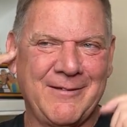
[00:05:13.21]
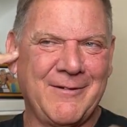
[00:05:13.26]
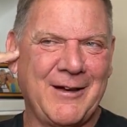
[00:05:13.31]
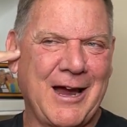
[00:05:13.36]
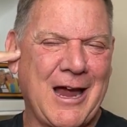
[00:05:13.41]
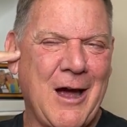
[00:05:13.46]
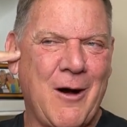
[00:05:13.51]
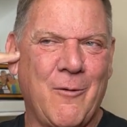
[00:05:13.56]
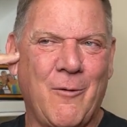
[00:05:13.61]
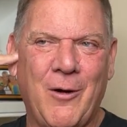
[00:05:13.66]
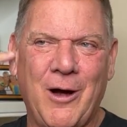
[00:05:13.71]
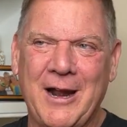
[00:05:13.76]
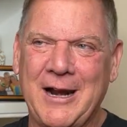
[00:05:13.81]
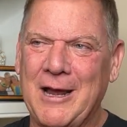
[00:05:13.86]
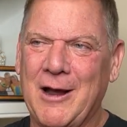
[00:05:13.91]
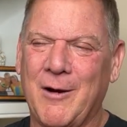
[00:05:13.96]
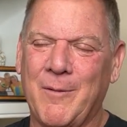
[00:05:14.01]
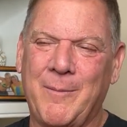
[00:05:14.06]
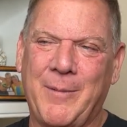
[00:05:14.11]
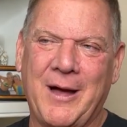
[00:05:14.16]
I got one
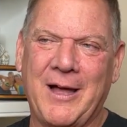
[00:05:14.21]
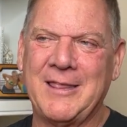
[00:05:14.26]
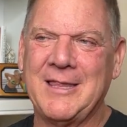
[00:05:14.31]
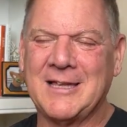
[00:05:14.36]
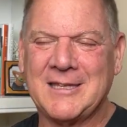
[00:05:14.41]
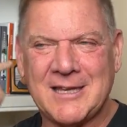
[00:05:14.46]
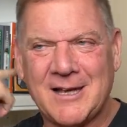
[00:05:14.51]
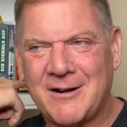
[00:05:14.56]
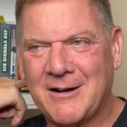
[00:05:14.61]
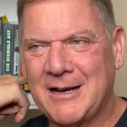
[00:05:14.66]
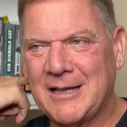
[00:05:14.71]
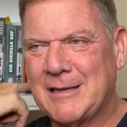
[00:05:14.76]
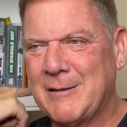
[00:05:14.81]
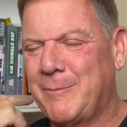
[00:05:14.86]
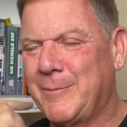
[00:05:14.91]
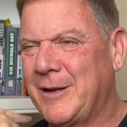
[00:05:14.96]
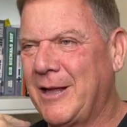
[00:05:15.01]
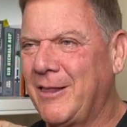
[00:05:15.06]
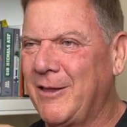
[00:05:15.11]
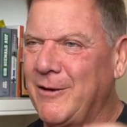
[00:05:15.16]
earbud that's underneath the
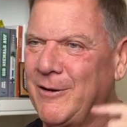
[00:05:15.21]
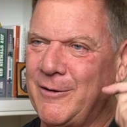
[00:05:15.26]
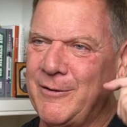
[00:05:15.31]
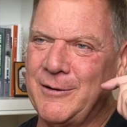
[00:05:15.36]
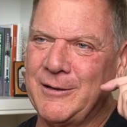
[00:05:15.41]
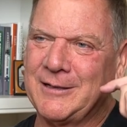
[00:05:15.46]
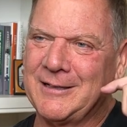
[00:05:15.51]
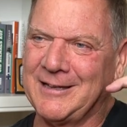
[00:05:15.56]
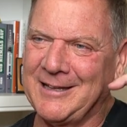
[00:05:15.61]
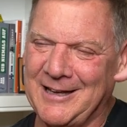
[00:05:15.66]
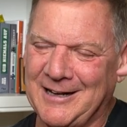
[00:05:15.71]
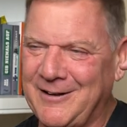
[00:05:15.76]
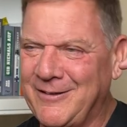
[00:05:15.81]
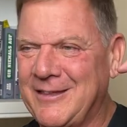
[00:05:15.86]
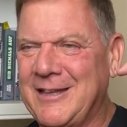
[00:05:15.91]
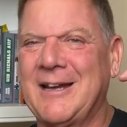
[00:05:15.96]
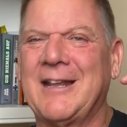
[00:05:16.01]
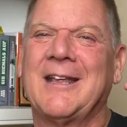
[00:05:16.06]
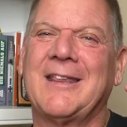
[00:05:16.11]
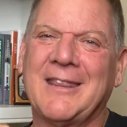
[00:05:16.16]
pillow, and you know,
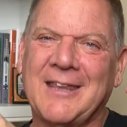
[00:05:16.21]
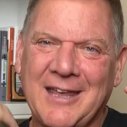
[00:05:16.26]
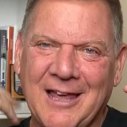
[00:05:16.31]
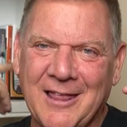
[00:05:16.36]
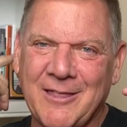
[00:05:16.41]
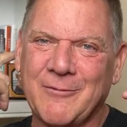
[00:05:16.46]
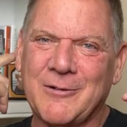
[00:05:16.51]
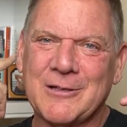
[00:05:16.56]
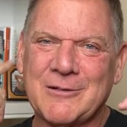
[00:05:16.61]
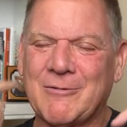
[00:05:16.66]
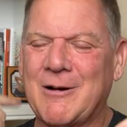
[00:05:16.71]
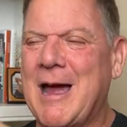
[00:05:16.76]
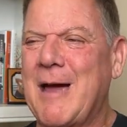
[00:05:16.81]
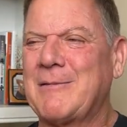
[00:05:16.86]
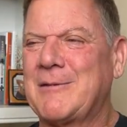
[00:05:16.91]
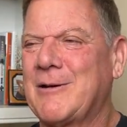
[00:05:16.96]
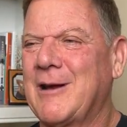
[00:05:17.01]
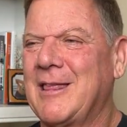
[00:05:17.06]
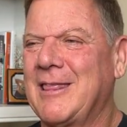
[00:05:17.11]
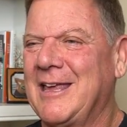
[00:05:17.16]
then the other one's
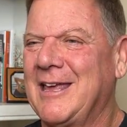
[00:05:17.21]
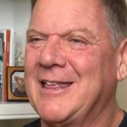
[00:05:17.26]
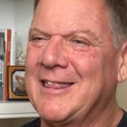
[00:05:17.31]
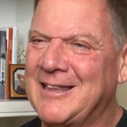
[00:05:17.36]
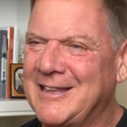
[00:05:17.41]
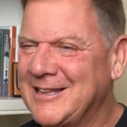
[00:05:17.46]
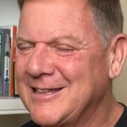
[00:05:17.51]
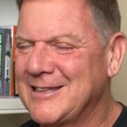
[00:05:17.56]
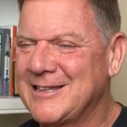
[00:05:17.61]
wrapped around the other,